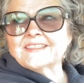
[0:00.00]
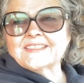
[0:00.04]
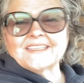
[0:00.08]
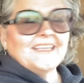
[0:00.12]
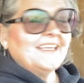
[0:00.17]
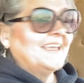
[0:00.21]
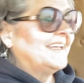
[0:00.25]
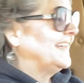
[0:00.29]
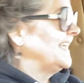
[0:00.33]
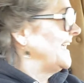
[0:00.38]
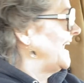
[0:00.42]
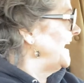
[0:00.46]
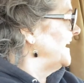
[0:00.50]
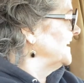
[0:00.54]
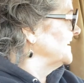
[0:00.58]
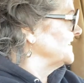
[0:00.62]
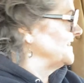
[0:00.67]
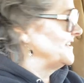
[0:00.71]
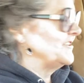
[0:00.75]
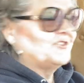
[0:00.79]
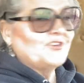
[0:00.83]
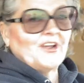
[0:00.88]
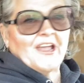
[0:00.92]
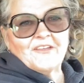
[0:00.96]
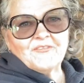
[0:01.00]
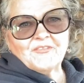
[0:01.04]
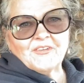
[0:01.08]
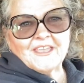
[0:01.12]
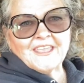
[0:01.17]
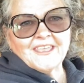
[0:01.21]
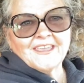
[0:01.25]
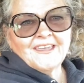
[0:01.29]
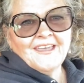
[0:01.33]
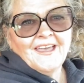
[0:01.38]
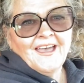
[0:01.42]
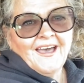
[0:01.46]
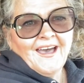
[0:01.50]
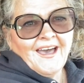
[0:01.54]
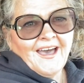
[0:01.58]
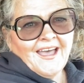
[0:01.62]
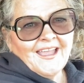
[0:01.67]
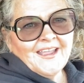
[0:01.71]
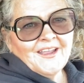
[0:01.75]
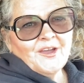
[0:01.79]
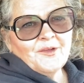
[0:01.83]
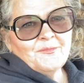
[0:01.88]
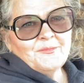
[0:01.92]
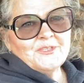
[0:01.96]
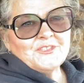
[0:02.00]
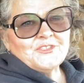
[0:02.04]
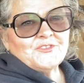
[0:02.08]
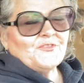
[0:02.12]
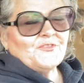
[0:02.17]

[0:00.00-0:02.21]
and getting out of the traffic, I almost